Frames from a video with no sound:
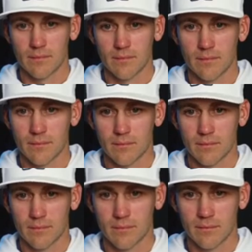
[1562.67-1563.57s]

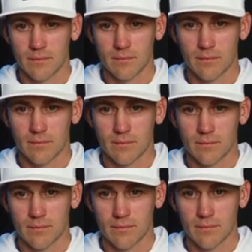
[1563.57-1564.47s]

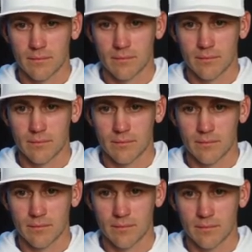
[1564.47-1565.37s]

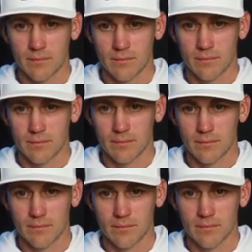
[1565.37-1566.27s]

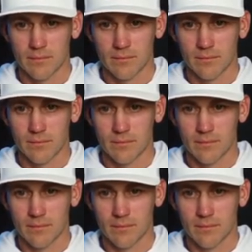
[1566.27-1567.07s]
This person isn't speaking.